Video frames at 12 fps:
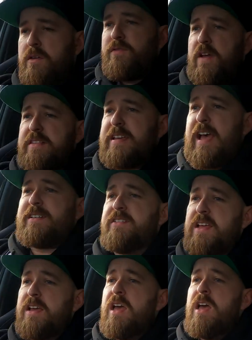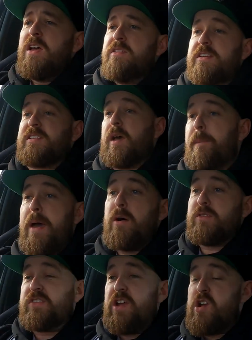It's fantastic. This is a
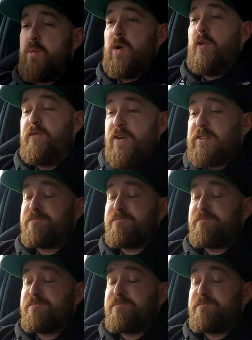belt steering wheel, fits